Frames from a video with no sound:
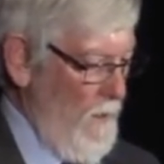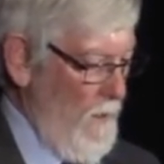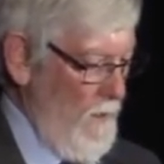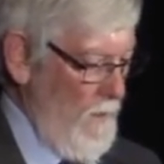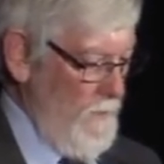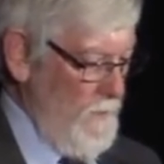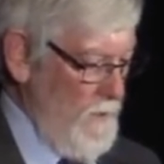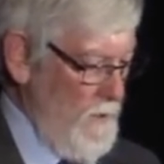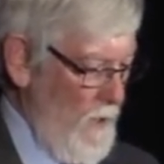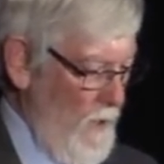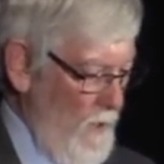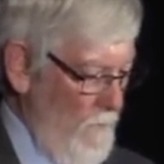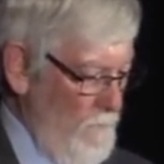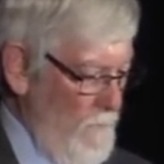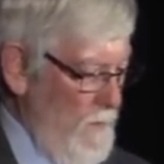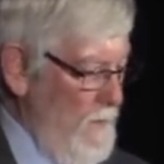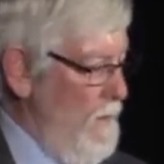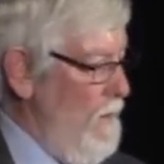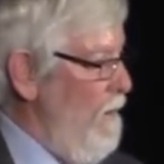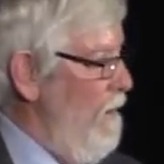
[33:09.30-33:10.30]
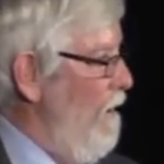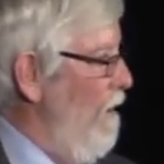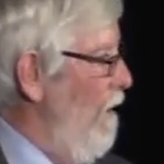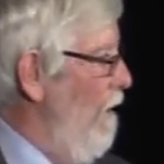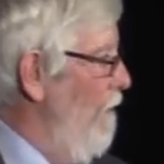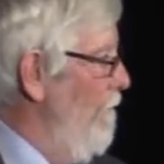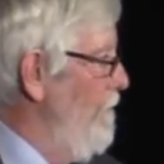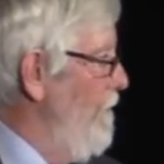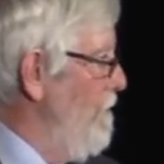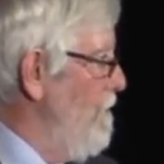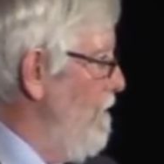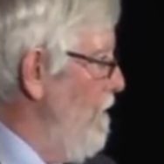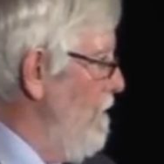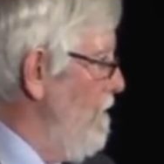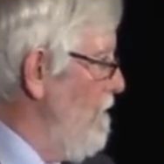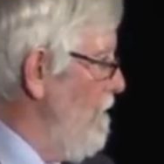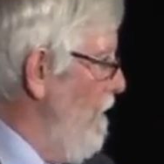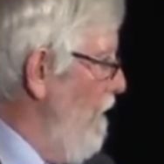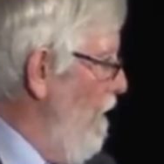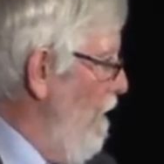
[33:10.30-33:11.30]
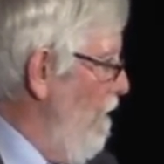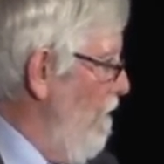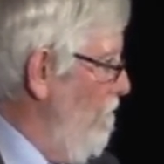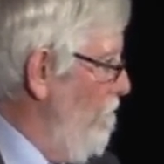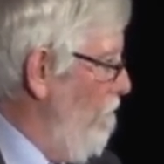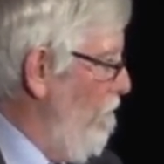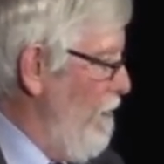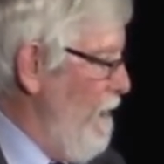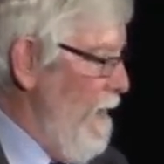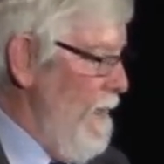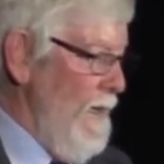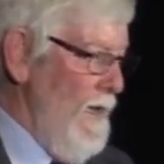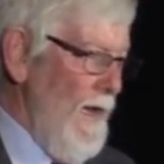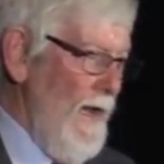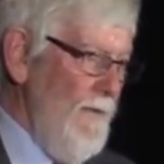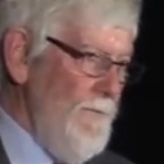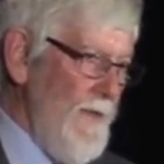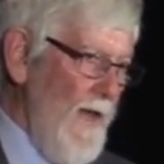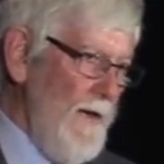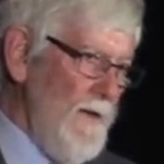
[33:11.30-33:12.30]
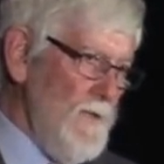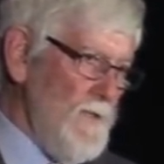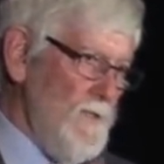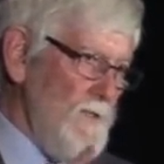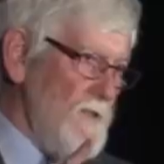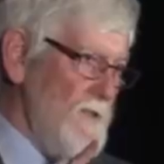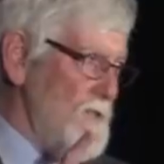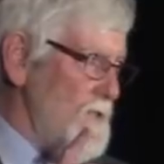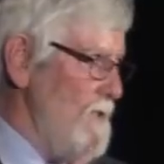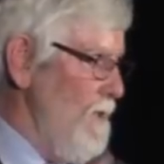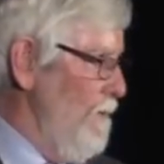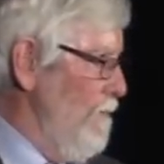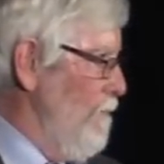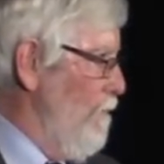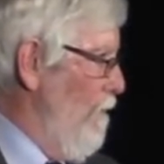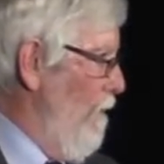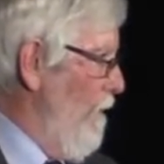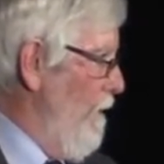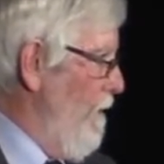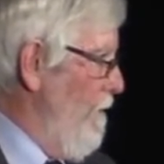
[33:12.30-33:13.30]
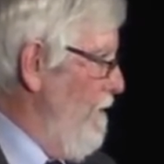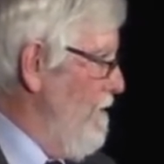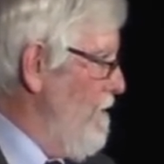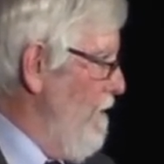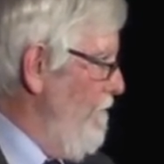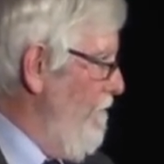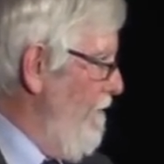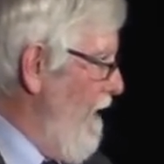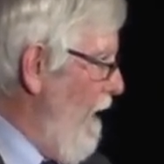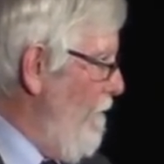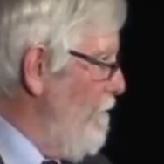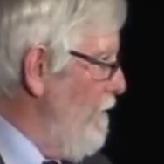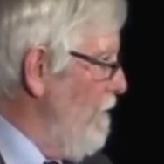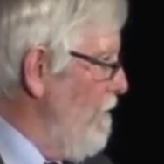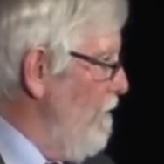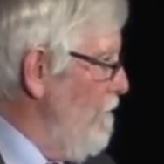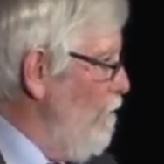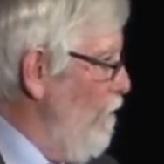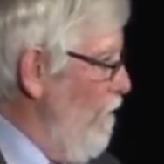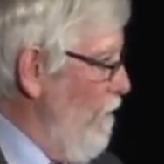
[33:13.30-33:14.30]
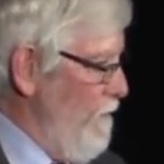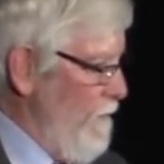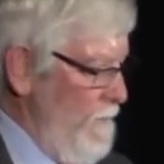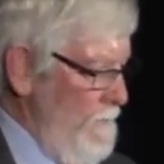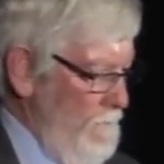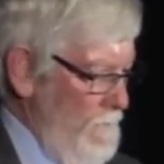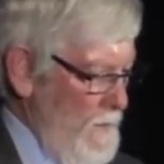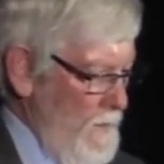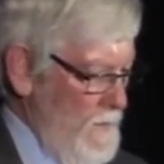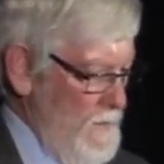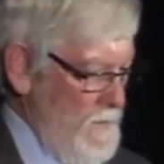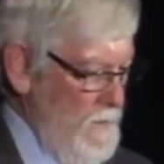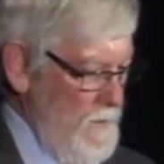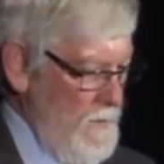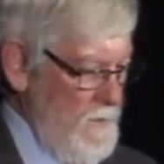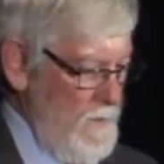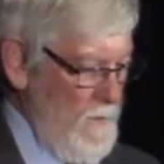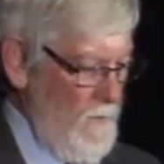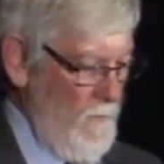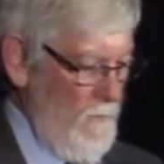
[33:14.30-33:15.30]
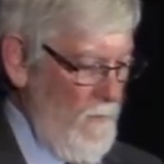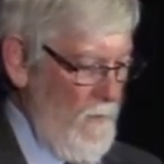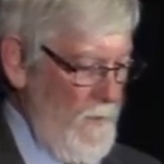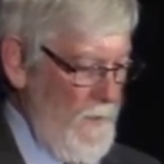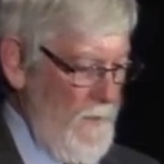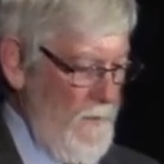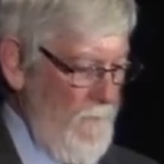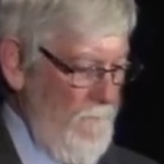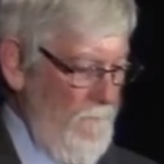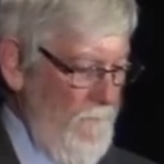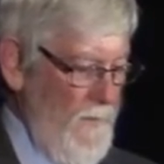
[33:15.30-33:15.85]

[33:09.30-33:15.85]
on top of the GCL. And that is distilled water. It's evaporated water, it's distilled water.